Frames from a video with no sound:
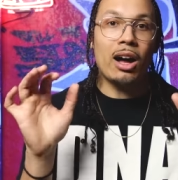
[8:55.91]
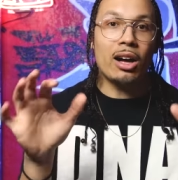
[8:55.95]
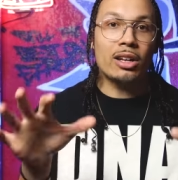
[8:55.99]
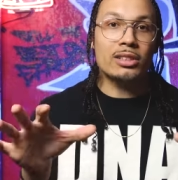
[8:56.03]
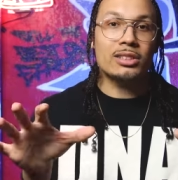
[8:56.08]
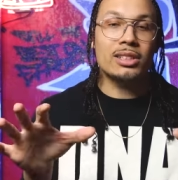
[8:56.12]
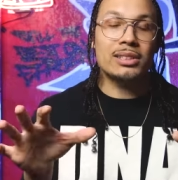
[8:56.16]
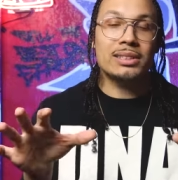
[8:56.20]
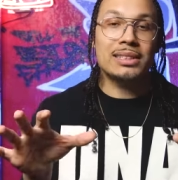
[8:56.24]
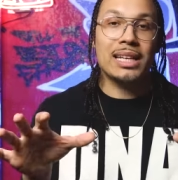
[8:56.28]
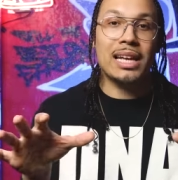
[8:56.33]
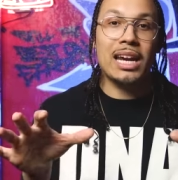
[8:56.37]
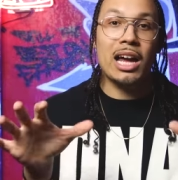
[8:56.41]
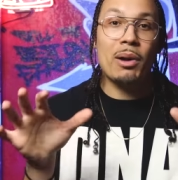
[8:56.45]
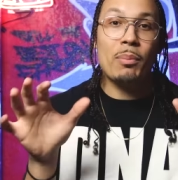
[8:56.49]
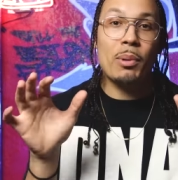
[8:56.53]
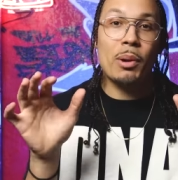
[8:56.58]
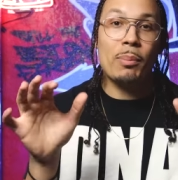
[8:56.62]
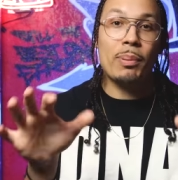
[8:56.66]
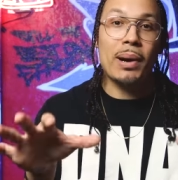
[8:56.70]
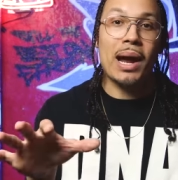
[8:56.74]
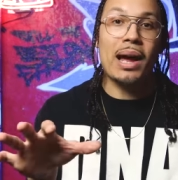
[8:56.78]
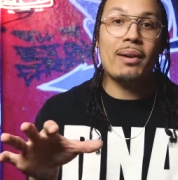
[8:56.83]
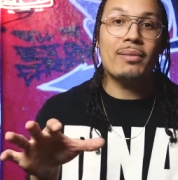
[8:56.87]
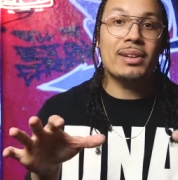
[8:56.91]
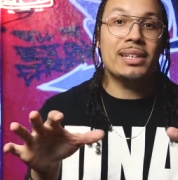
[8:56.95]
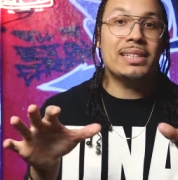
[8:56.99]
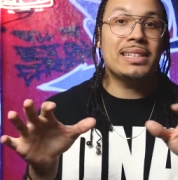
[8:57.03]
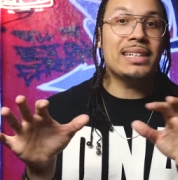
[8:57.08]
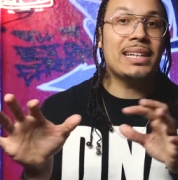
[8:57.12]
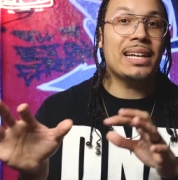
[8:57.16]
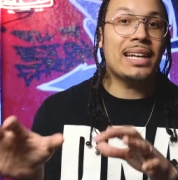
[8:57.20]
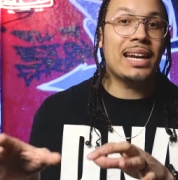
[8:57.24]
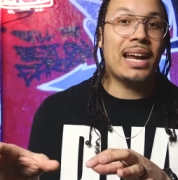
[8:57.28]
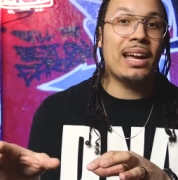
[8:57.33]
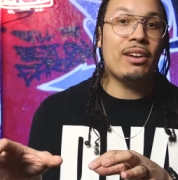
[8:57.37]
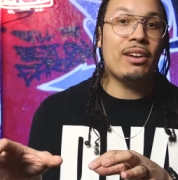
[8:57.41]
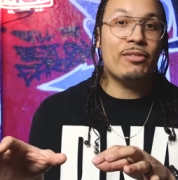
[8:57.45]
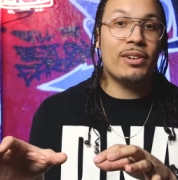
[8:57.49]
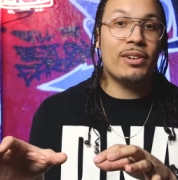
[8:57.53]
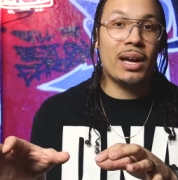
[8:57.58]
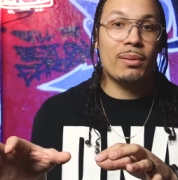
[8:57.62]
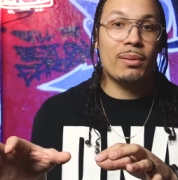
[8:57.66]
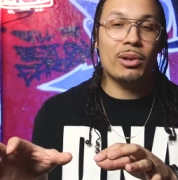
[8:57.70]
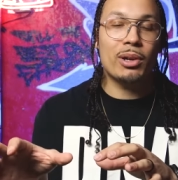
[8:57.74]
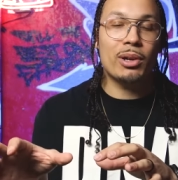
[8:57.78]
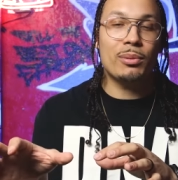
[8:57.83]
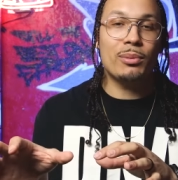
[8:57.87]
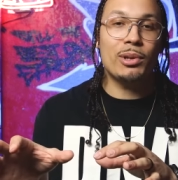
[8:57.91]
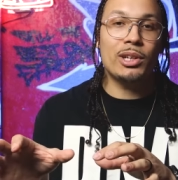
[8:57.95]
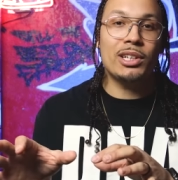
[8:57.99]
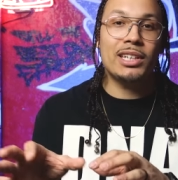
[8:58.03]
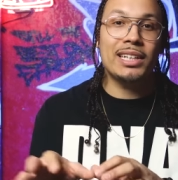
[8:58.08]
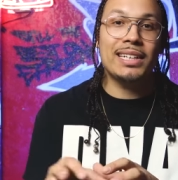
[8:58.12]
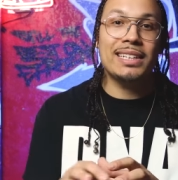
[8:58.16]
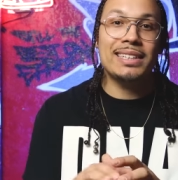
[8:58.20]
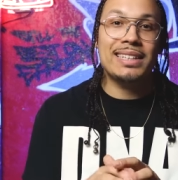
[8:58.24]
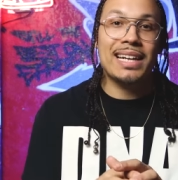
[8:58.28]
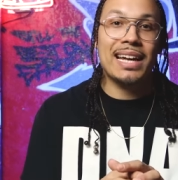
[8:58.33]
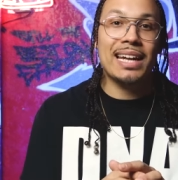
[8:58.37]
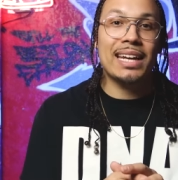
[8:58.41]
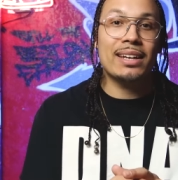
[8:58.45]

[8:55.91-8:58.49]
I also set up a private DNA fam community that